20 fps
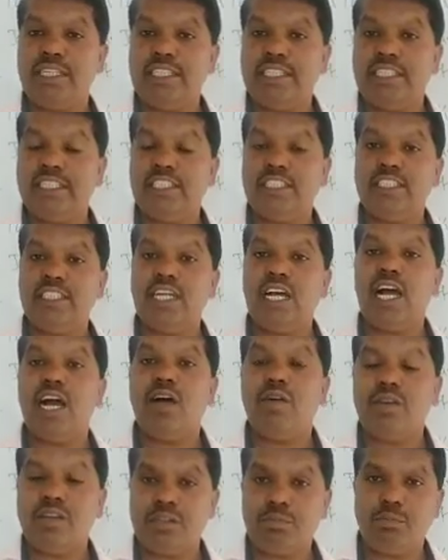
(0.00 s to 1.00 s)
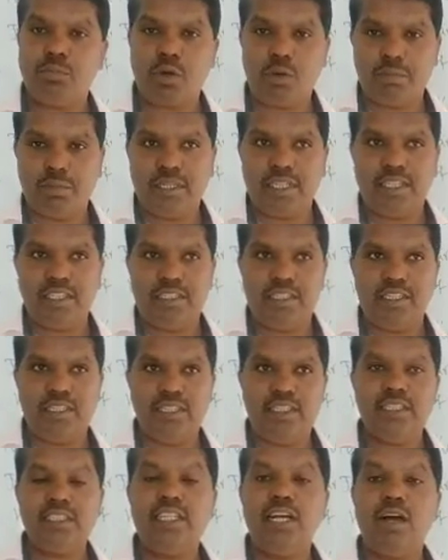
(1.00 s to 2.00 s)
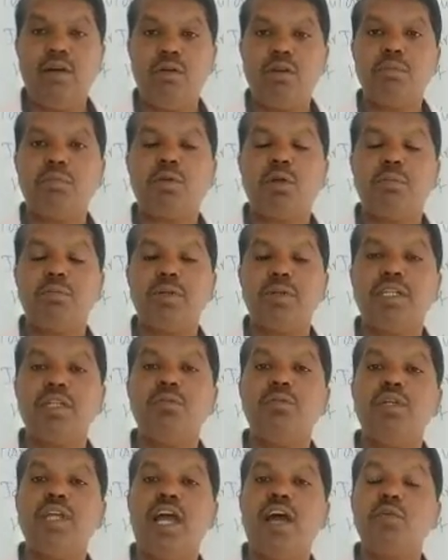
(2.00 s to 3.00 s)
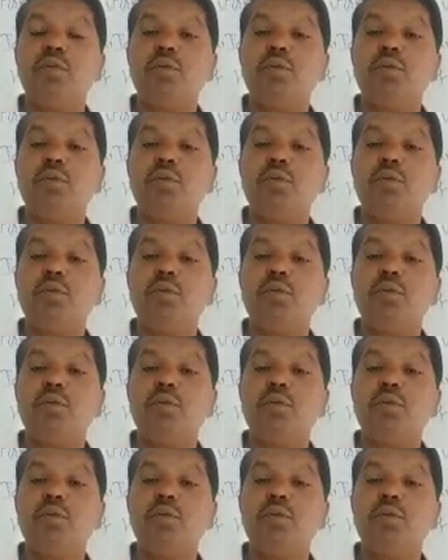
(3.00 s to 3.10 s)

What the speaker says: It is the our property. It is the our property. We have